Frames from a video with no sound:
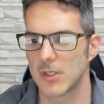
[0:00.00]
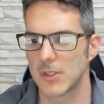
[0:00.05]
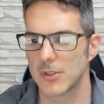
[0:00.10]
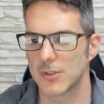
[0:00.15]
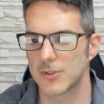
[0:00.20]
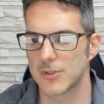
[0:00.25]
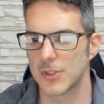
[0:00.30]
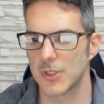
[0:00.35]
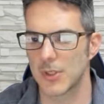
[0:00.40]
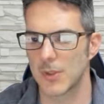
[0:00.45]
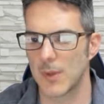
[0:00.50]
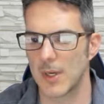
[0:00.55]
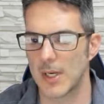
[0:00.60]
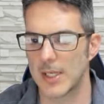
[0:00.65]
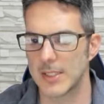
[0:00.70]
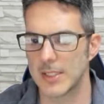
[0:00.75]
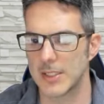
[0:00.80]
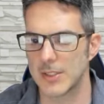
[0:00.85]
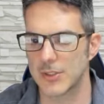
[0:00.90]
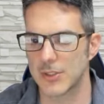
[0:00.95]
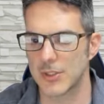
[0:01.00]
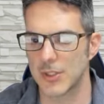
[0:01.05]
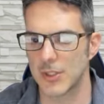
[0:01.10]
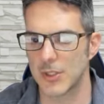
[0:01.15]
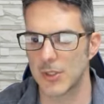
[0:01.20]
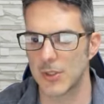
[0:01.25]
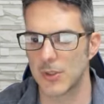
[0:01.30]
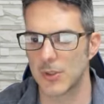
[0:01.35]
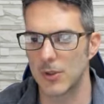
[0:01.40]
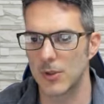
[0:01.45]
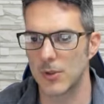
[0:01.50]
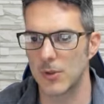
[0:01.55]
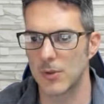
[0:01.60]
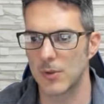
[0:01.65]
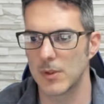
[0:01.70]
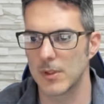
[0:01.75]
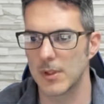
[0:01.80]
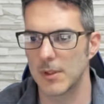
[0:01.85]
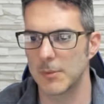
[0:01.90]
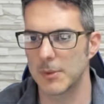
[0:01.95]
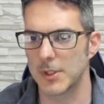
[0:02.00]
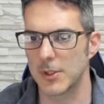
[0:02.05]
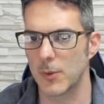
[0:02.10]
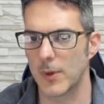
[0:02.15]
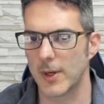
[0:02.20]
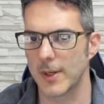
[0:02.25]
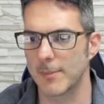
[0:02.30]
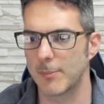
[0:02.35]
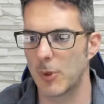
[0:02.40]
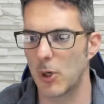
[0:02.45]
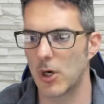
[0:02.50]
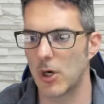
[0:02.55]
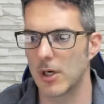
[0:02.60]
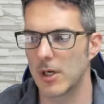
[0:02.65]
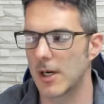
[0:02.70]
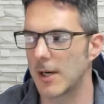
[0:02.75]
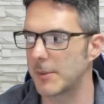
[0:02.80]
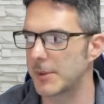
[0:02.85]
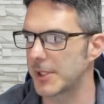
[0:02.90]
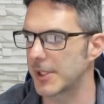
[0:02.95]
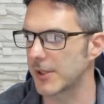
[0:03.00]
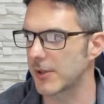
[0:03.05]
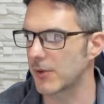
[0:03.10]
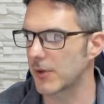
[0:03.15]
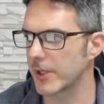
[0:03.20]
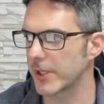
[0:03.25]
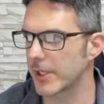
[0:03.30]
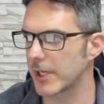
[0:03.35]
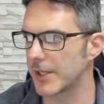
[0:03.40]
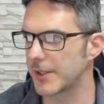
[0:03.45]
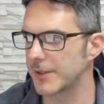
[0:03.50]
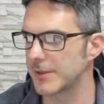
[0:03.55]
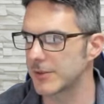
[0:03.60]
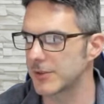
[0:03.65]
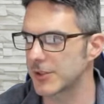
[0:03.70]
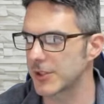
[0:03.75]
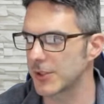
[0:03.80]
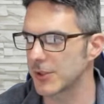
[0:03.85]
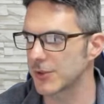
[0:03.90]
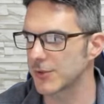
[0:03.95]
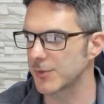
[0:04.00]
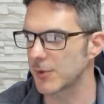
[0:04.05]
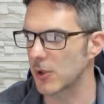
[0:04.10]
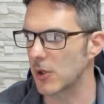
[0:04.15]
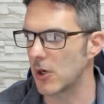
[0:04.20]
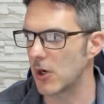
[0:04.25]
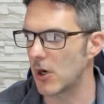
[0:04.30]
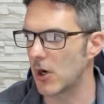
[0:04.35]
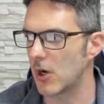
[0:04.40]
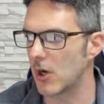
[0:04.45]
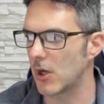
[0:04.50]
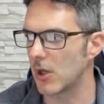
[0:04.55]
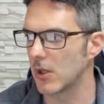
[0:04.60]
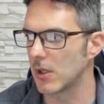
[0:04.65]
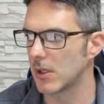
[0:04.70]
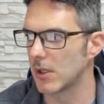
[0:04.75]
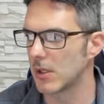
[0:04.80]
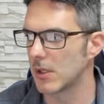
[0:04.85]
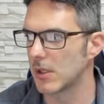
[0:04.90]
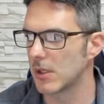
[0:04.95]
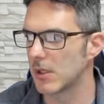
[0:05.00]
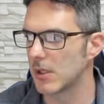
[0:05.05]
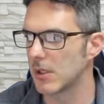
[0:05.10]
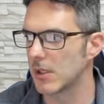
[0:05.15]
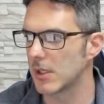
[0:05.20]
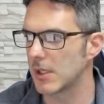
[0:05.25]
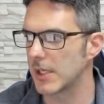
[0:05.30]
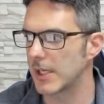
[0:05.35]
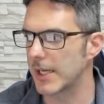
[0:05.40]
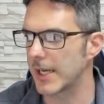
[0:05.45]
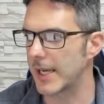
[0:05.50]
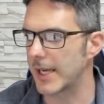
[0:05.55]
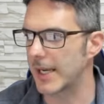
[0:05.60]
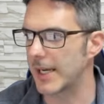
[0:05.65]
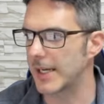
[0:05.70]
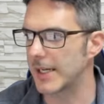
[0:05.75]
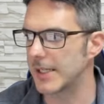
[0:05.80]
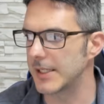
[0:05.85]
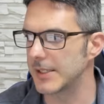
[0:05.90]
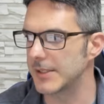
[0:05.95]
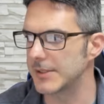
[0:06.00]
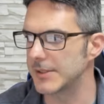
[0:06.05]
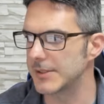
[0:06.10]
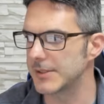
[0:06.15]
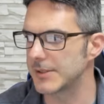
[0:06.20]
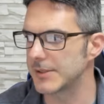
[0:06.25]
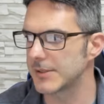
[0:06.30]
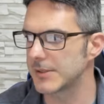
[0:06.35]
So I need to go. I'm gonna click on Skills for All, and